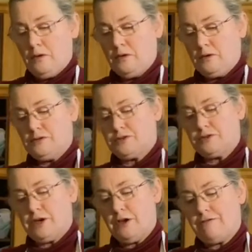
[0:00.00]
Use your
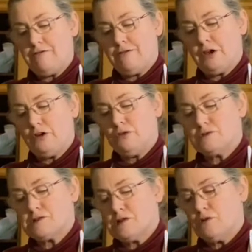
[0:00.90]
knife and go
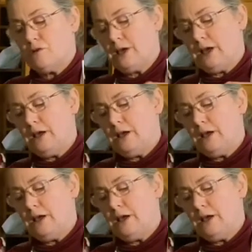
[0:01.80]
slowly.